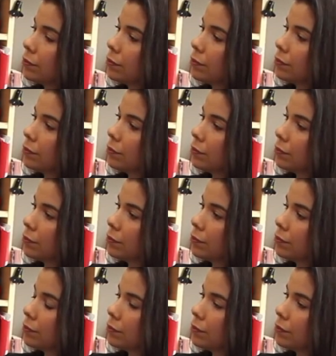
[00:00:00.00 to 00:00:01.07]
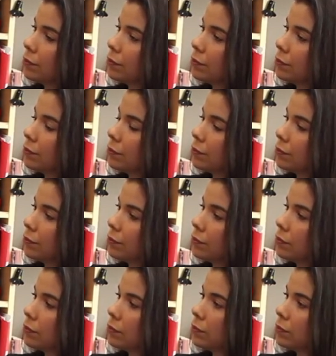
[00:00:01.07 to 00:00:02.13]

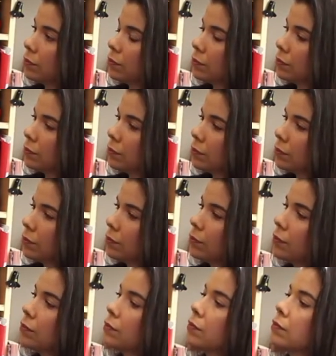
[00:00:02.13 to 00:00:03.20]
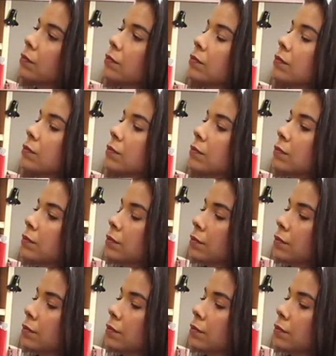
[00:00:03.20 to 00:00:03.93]
[no speech]